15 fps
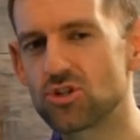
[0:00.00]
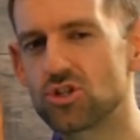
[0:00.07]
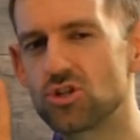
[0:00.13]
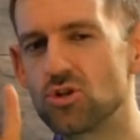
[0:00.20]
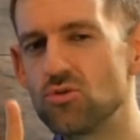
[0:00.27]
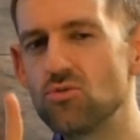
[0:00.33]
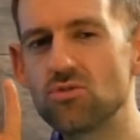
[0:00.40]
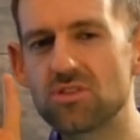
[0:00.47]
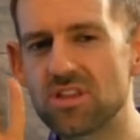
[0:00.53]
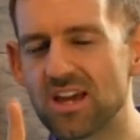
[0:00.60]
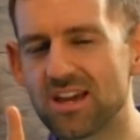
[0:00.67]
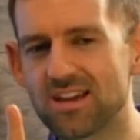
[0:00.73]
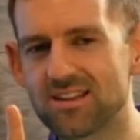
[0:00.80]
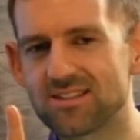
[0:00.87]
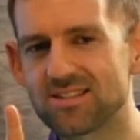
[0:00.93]
two
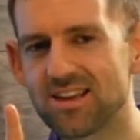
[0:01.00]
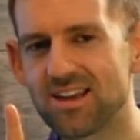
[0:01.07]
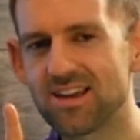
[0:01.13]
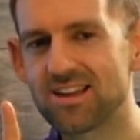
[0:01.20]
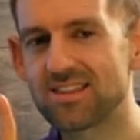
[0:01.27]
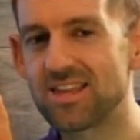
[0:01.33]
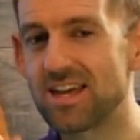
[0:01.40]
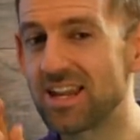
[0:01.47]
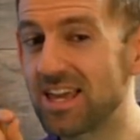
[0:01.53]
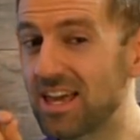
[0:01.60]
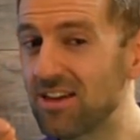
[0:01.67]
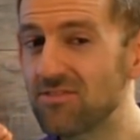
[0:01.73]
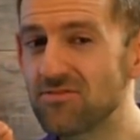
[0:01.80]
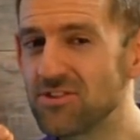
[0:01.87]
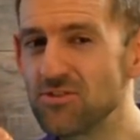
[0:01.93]
things that
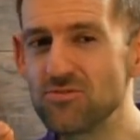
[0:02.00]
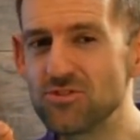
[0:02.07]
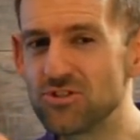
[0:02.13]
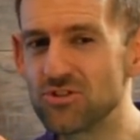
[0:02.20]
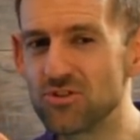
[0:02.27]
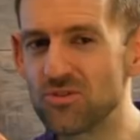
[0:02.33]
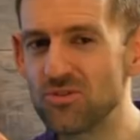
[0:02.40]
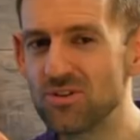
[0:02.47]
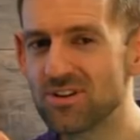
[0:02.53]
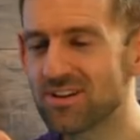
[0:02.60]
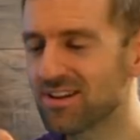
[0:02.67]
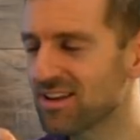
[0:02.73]
if you do,